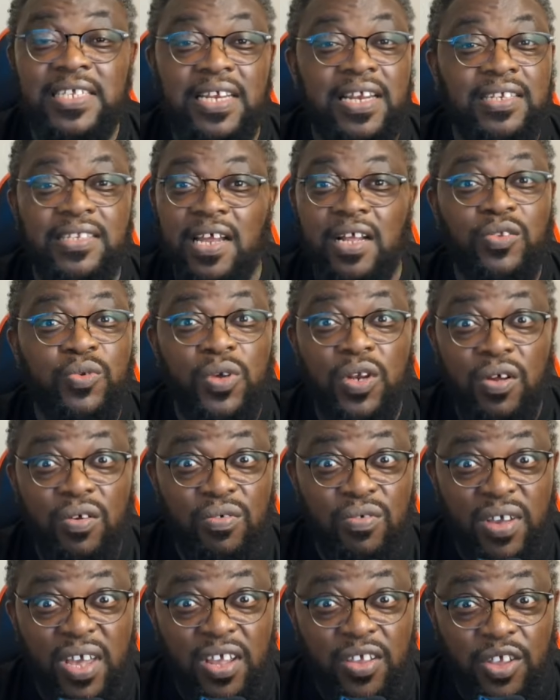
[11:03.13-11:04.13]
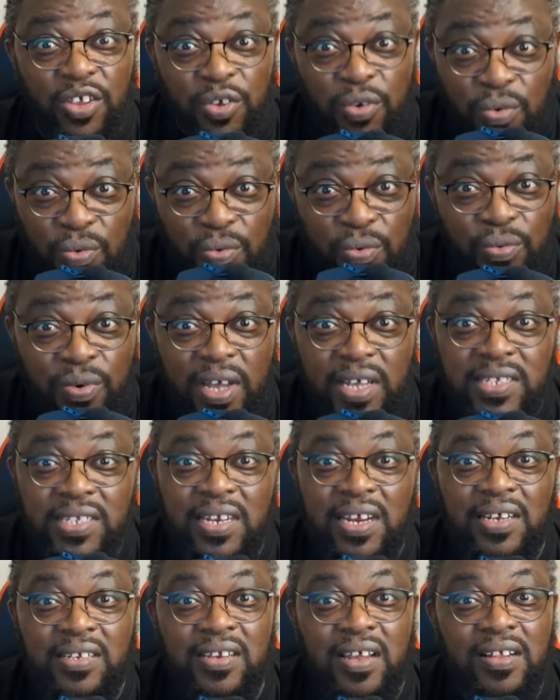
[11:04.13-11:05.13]
an adult, we don't look at you as
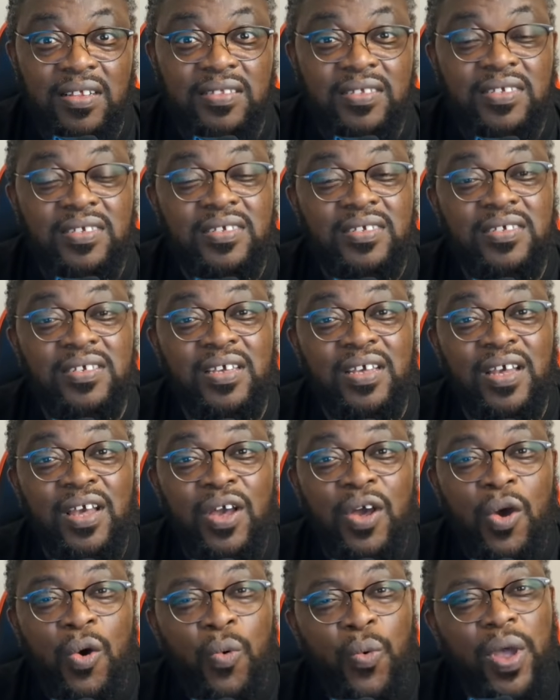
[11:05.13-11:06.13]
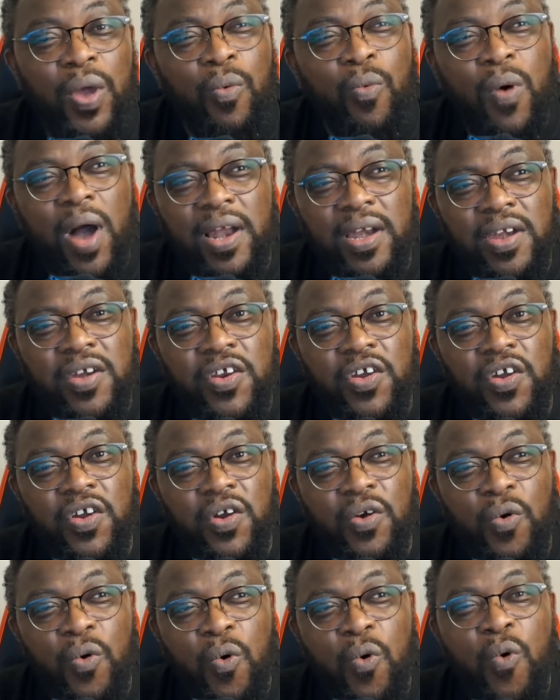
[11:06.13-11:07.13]
an adult. We
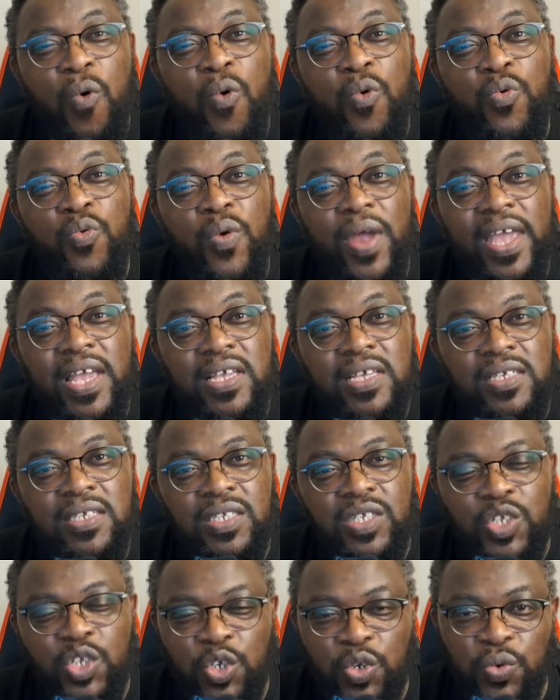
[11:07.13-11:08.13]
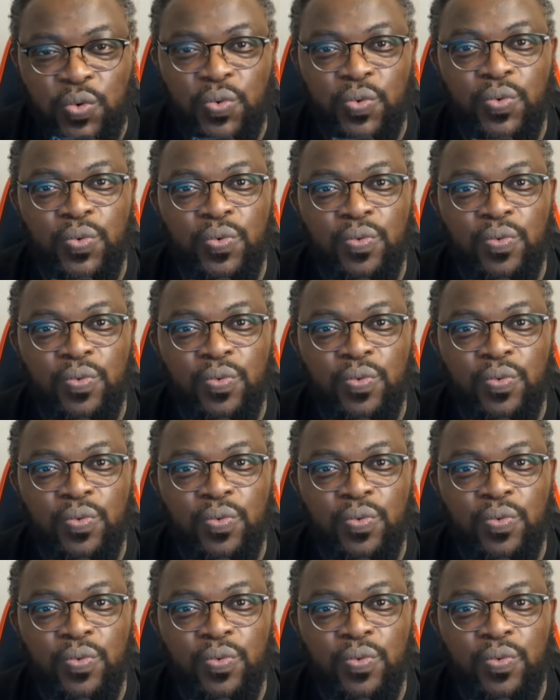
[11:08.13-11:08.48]
wonder who raised you.